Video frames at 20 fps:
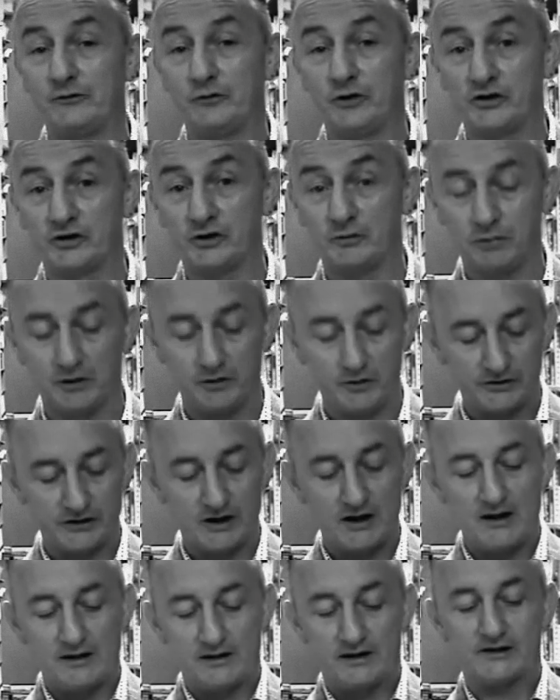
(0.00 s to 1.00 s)
Rooster Blues.
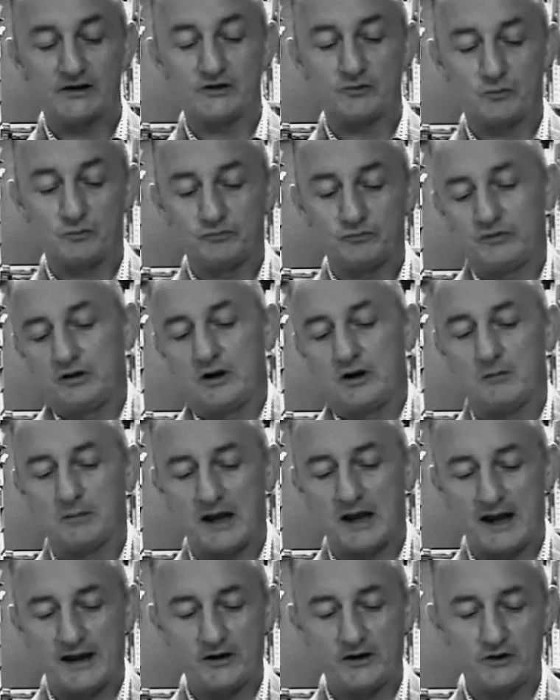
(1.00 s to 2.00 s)
This is a couple
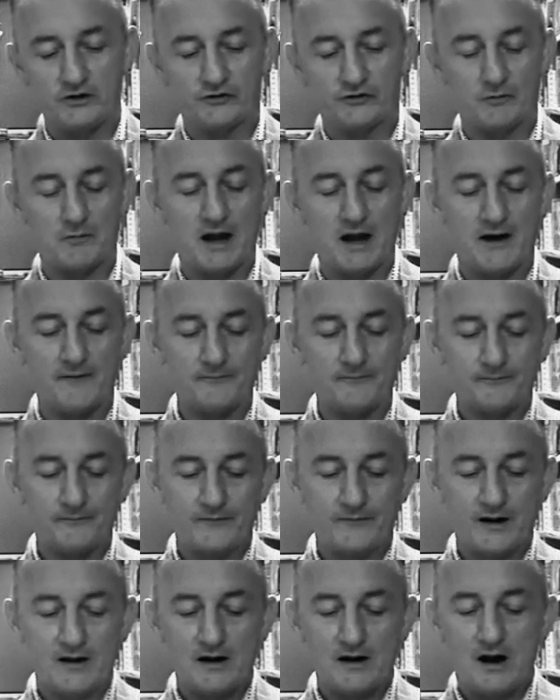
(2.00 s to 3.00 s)
of haikus from that.
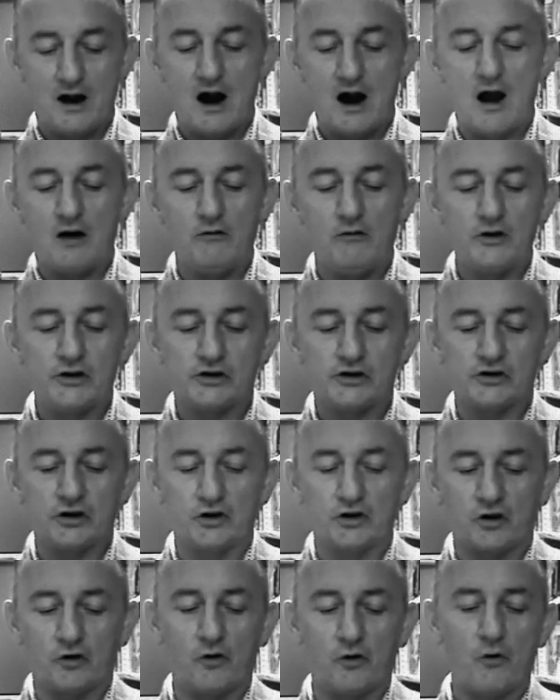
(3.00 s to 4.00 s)
A rooster
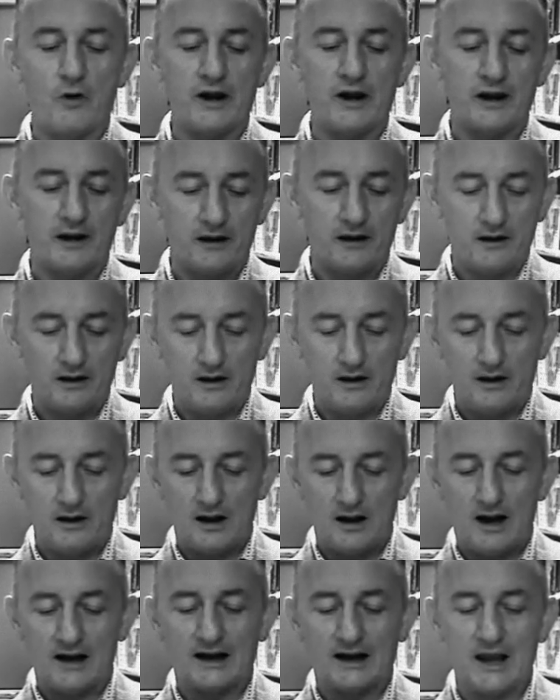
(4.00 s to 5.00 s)
crowing.
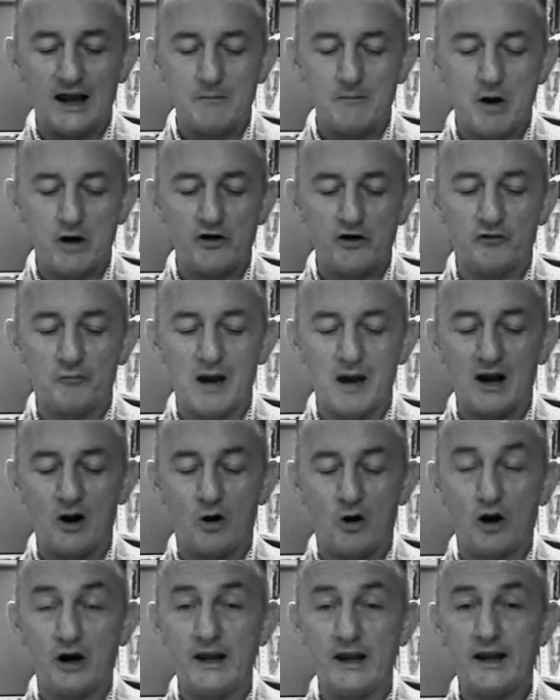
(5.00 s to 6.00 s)
I climb out of my
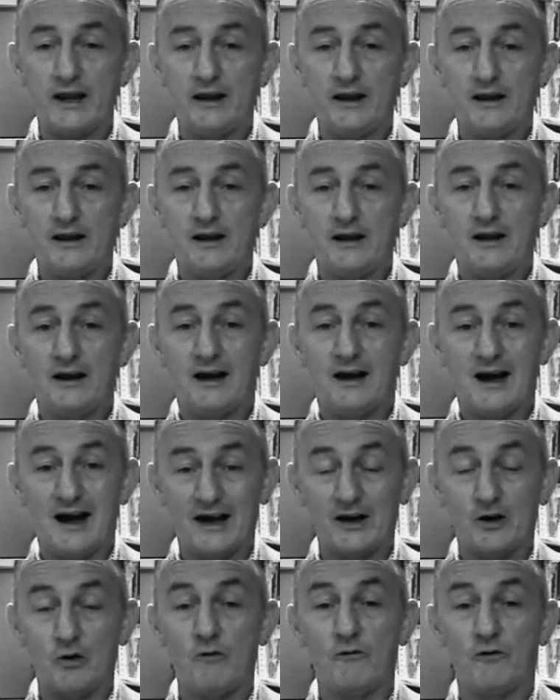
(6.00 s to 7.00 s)
lorry.
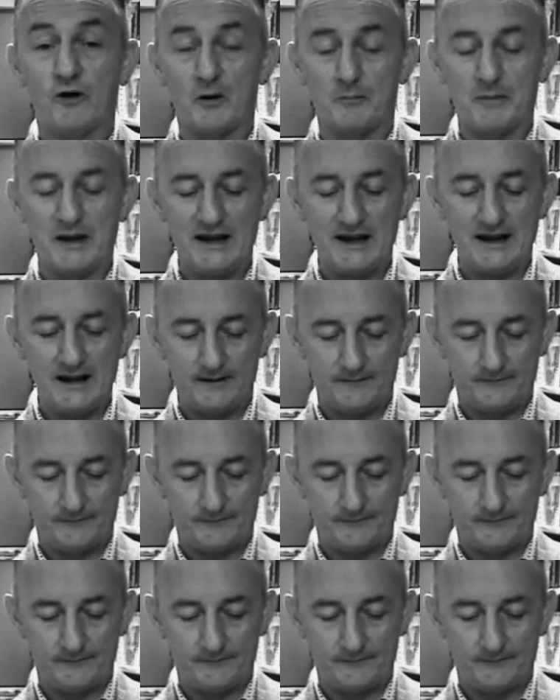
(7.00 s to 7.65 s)
I go for a pee.